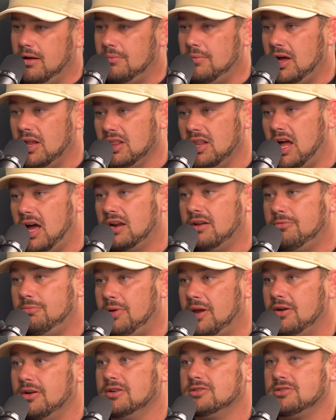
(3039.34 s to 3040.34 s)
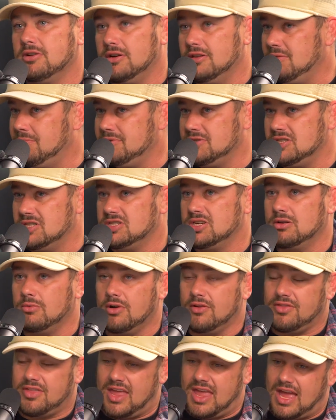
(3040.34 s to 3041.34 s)
a lot of parents are in the
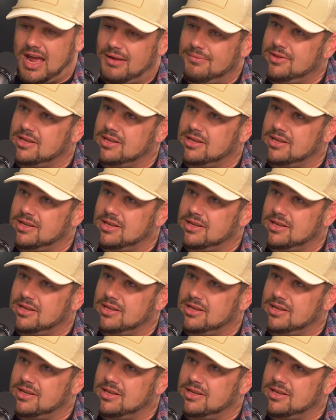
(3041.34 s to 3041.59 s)
position where they